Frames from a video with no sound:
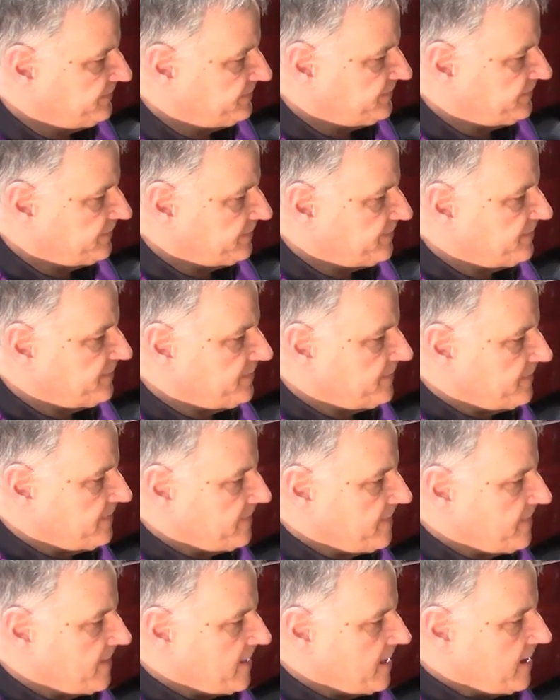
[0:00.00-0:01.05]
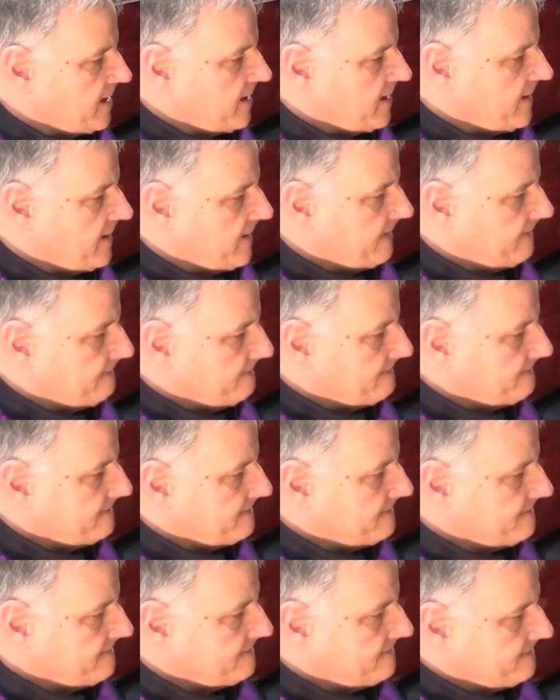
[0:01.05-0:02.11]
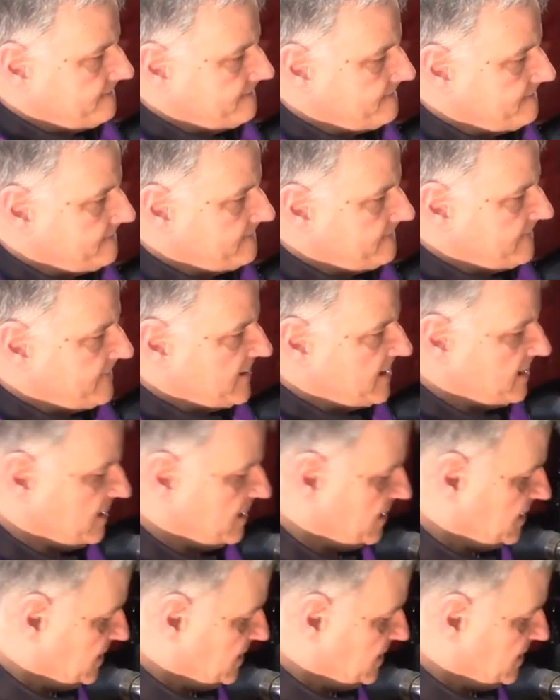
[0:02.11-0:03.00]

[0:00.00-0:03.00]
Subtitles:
Nobody speaks.